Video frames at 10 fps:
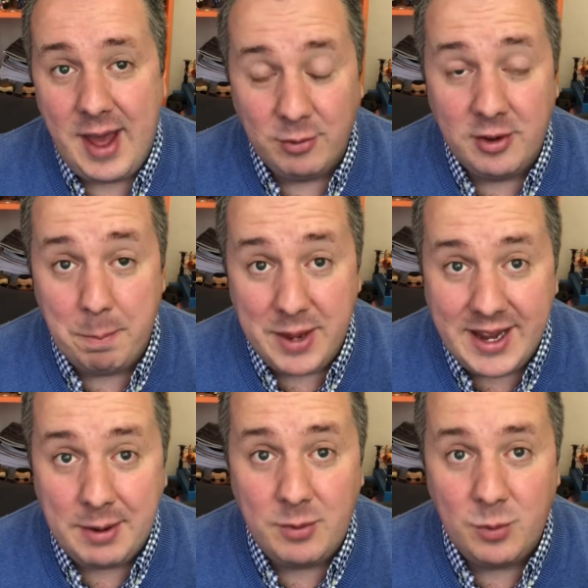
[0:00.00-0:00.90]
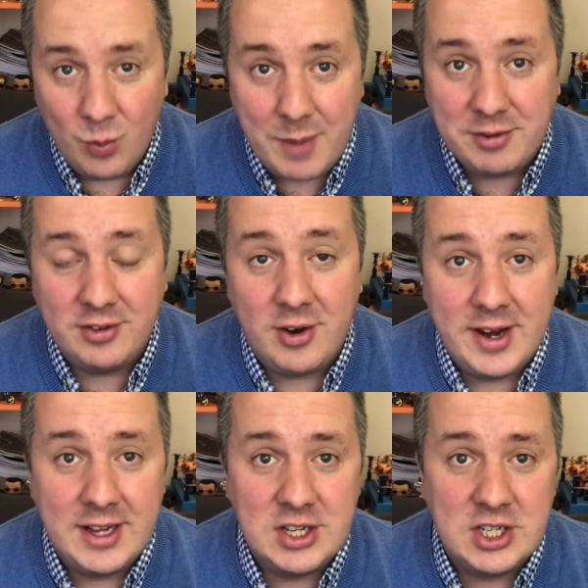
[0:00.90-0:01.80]
that was a big web design
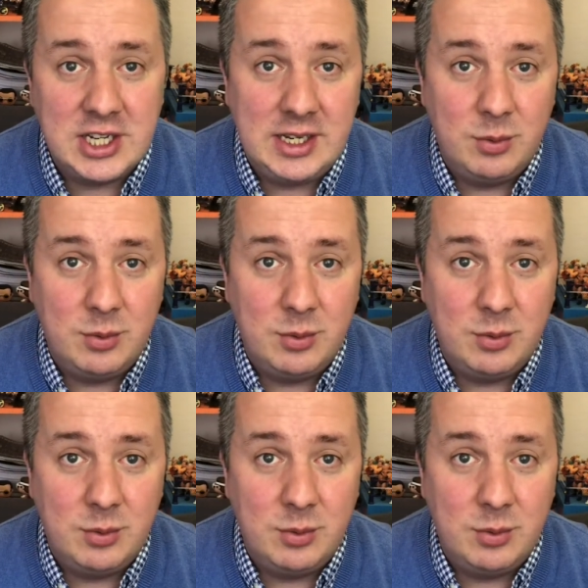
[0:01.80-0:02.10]
agency